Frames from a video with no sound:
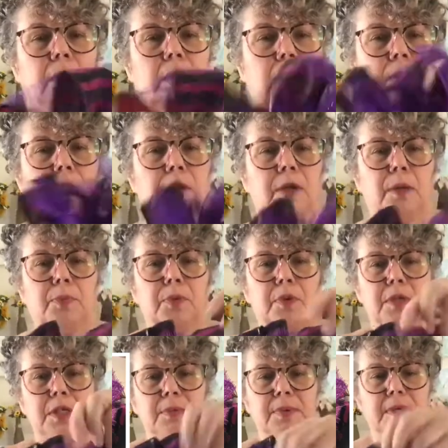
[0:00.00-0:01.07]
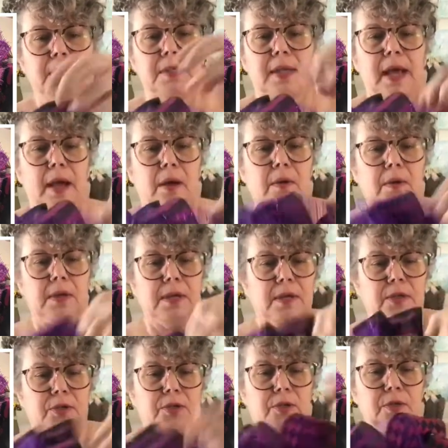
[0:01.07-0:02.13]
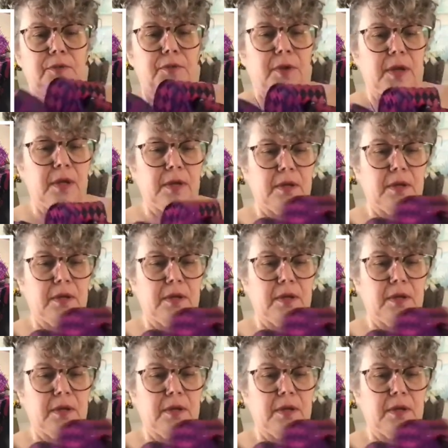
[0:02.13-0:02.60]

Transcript: then you're going to pull these pieces out into the front.